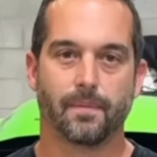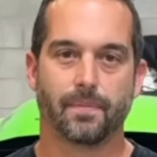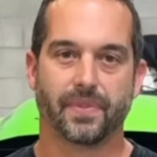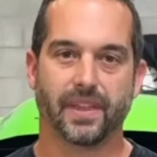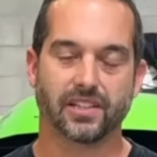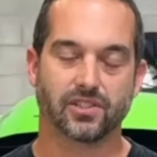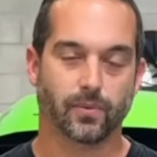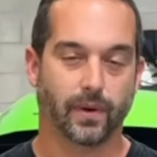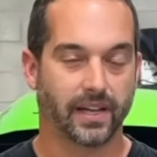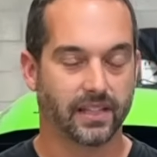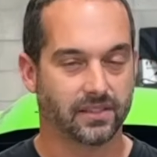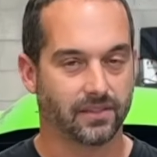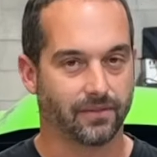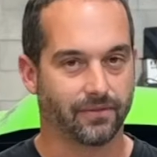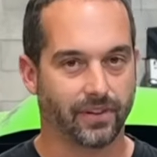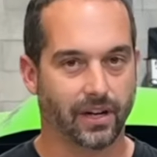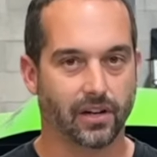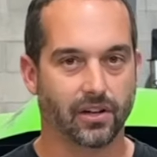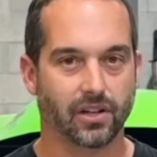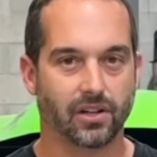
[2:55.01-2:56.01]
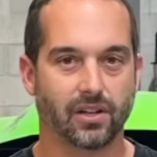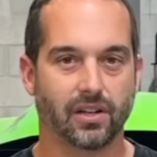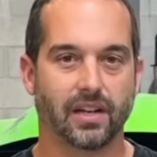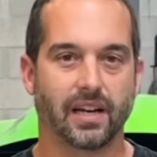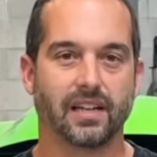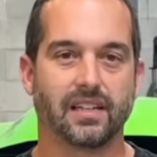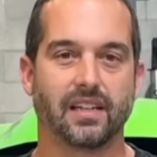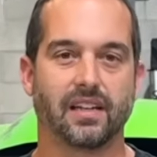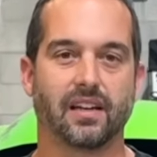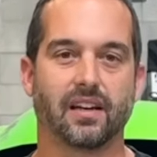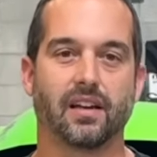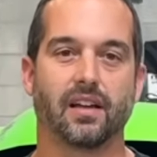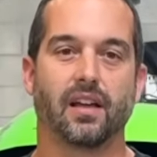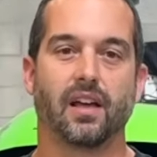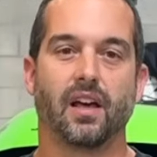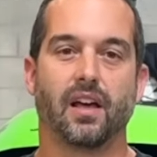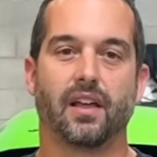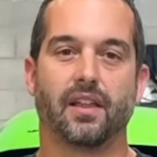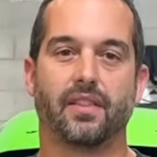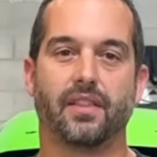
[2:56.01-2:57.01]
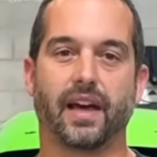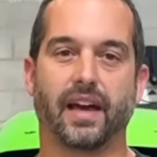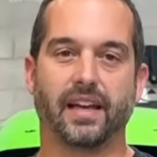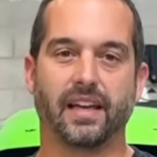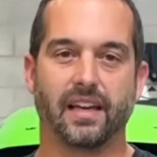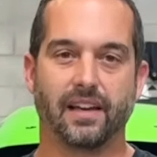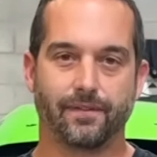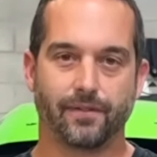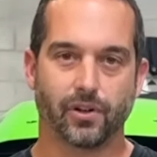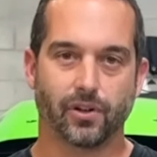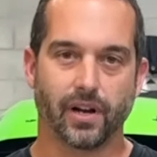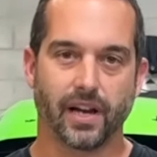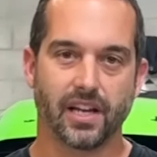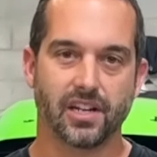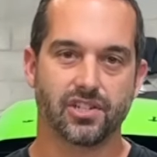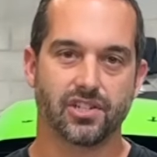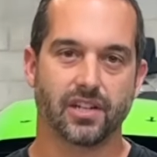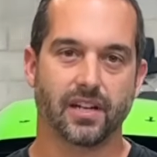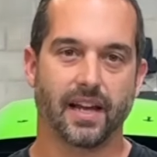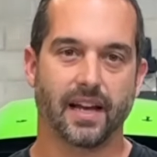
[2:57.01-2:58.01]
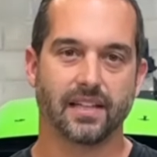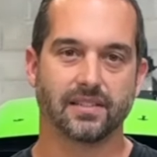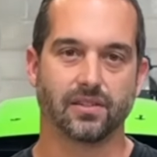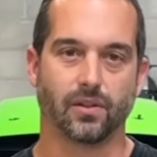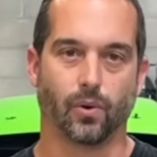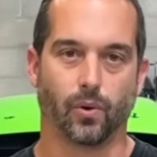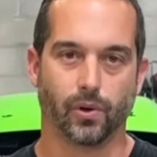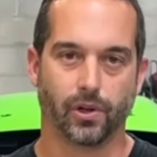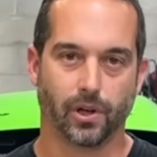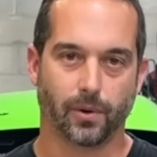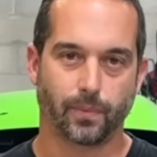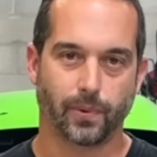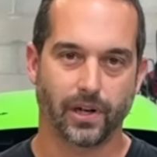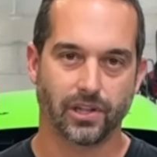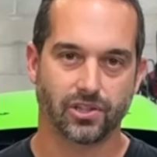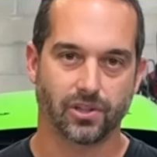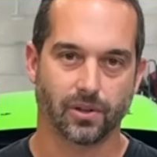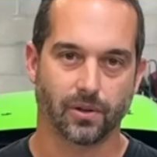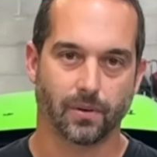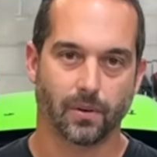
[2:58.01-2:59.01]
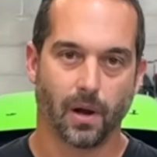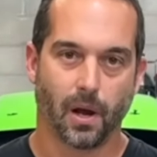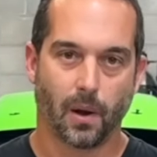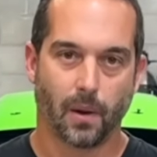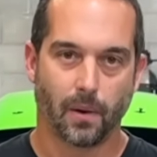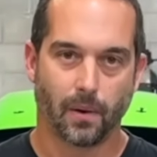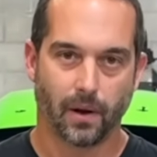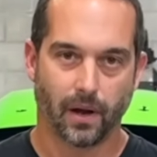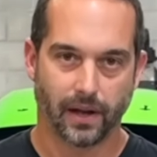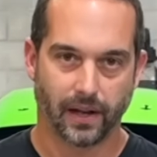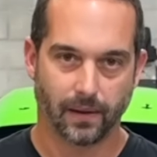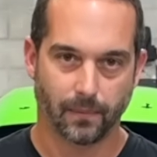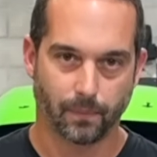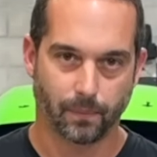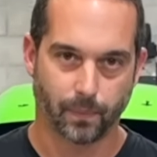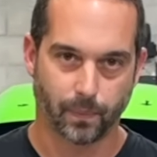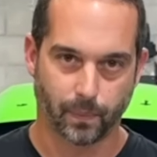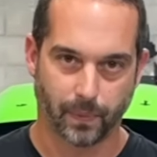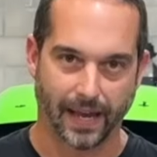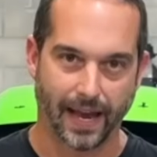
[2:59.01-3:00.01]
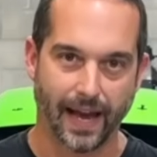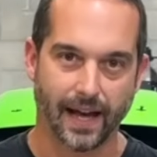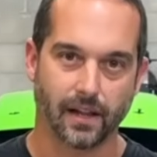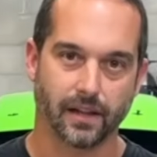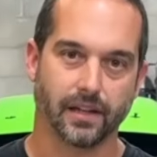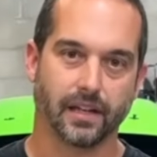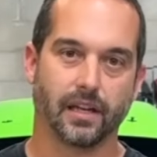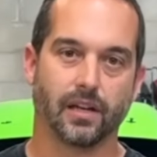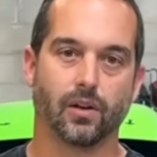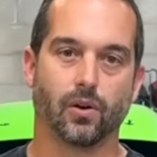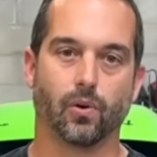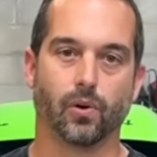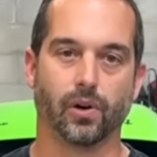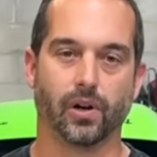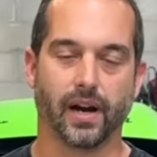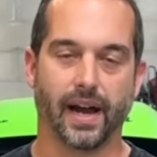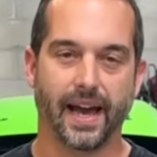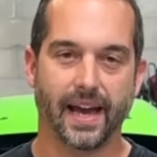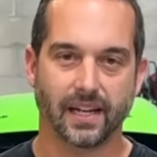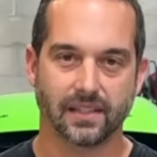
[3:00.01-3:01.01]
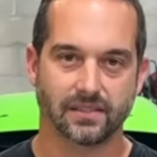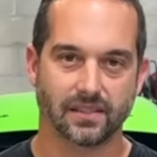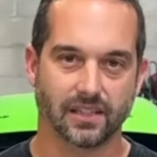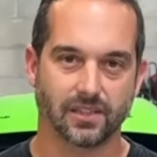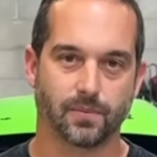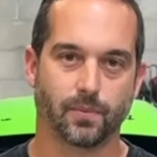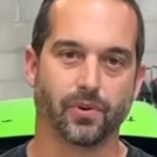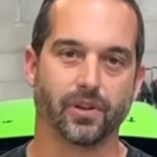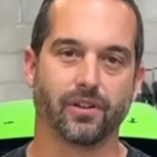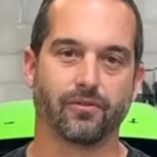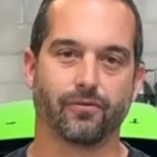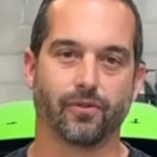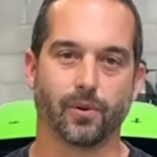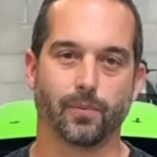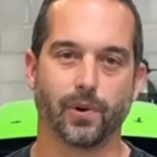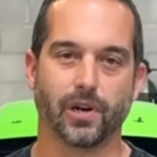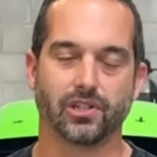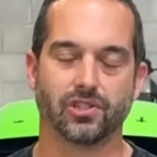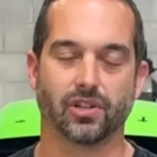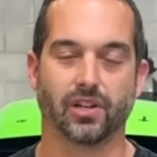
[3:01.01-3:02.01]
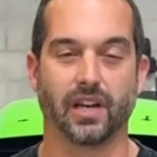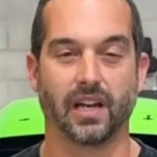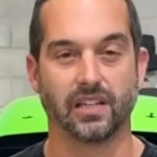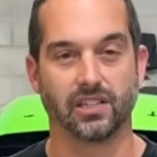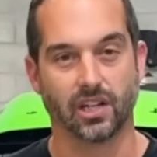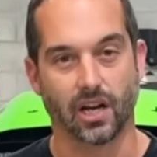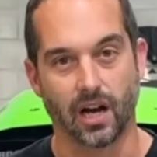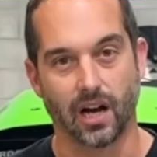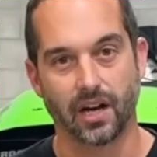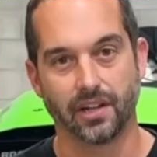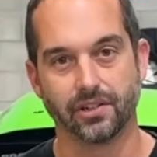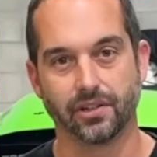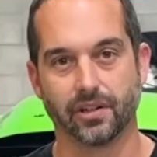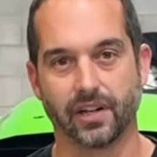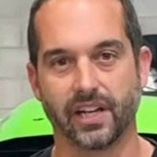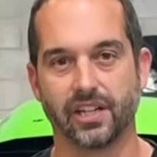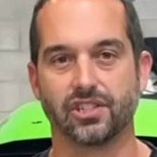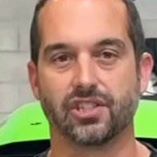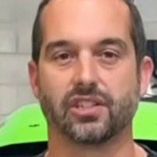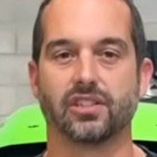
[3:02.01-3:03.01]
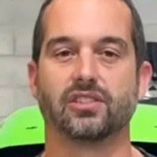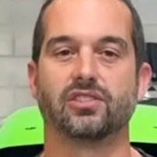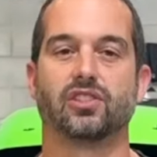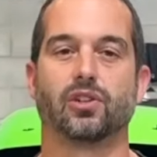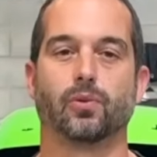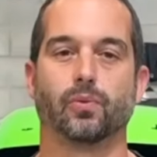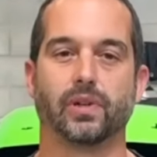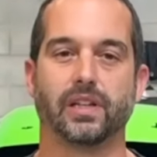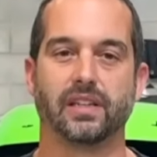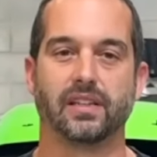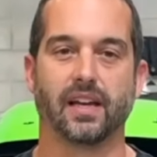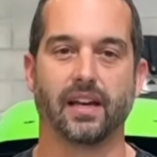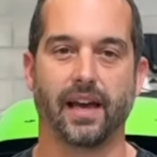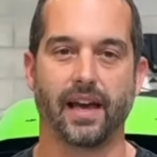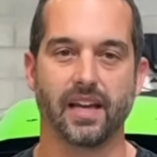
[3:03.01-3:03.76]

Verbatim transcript: That's why it's a very good idea that if your engine has an oil pressure galley or access point for a pressure gauge on your engine to read the